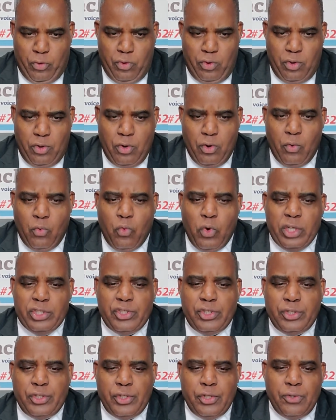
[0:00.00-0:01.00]

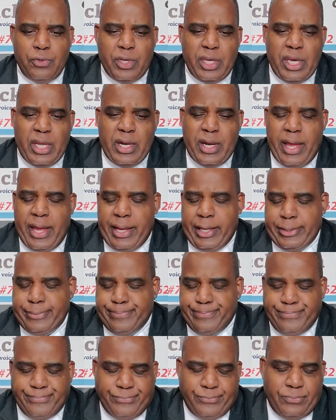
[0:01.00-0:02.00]
once you do, get like
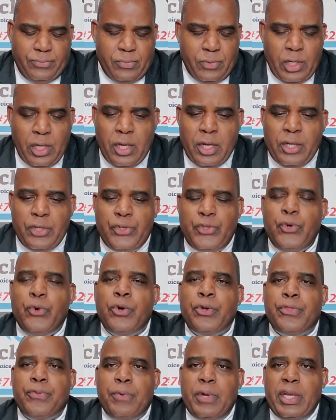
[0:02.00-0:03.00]
2
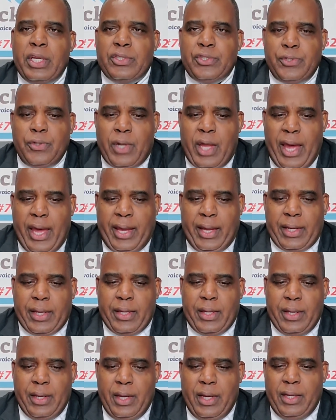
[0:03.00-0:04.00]
or 3 that you like,
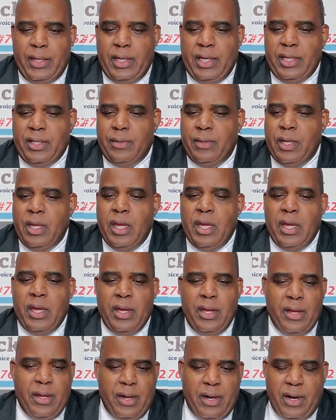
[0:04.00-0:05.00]
and then
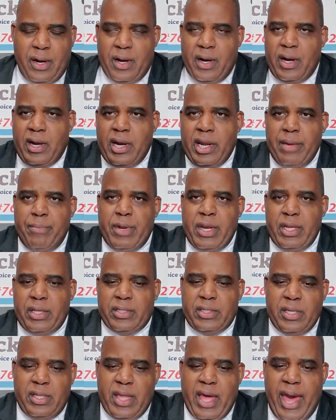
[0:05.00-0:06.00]
limit it
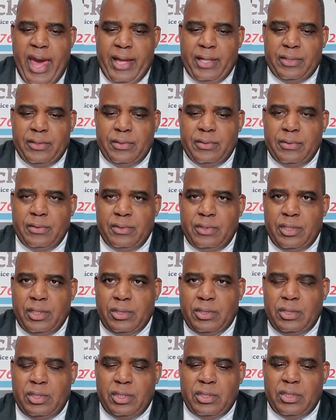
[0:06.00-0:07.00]
to that.
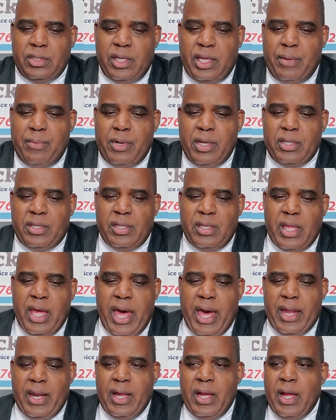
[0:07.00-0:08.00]
Just limit it to
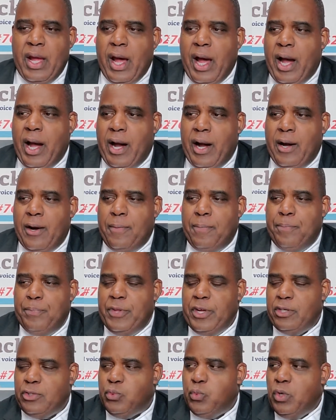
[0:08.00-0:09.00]
that.
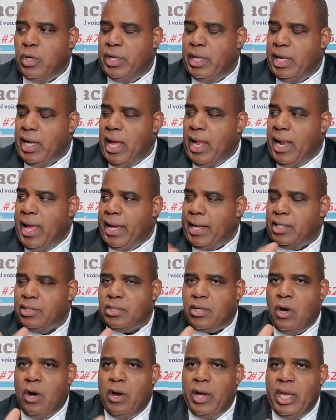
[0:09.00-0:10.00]
There's one that I like. It's
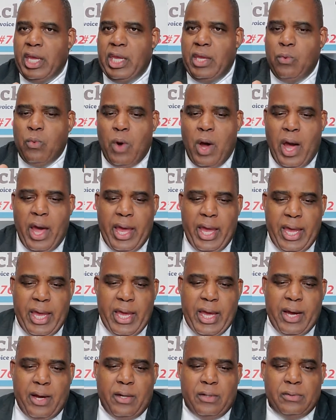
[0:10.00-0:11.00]
called
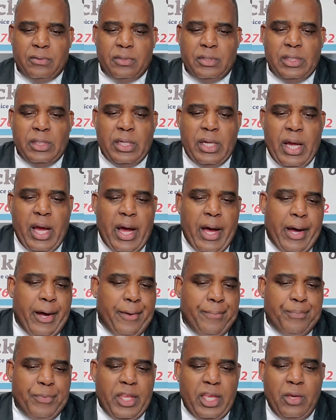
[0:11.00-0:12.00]
EYL.
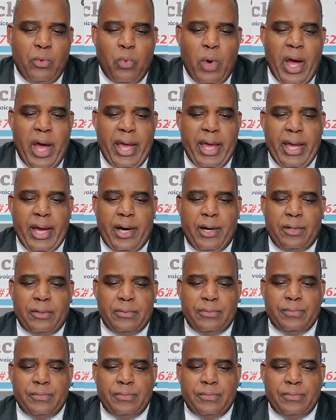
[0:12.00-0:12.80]
EYL.